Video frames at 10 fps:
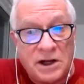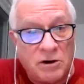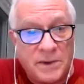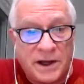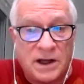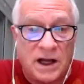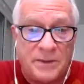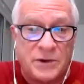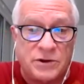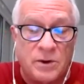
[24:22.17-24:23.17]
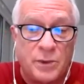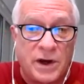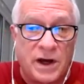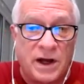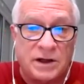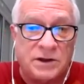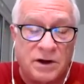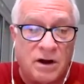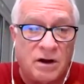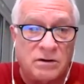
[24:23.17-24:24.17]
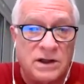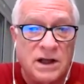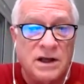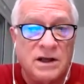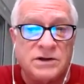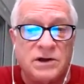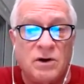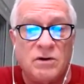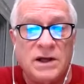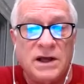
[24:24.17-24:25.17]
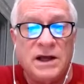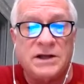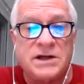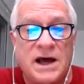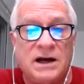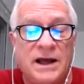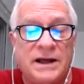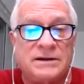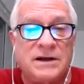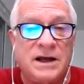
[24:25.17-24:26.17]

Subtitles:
they don't make a liposome product at all. So it's kind of like,